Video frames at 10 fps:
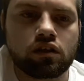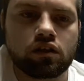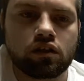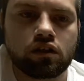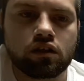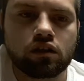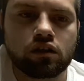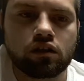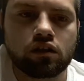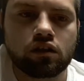
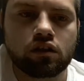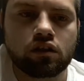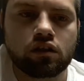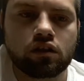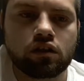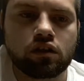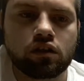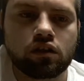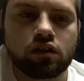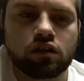
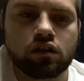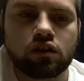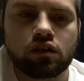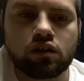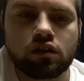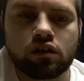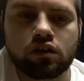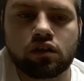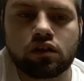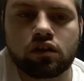
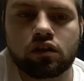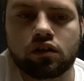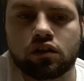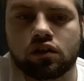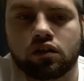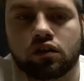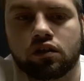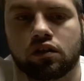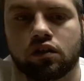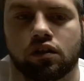
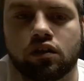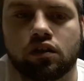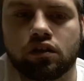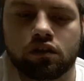No words are spoken by the person on screen.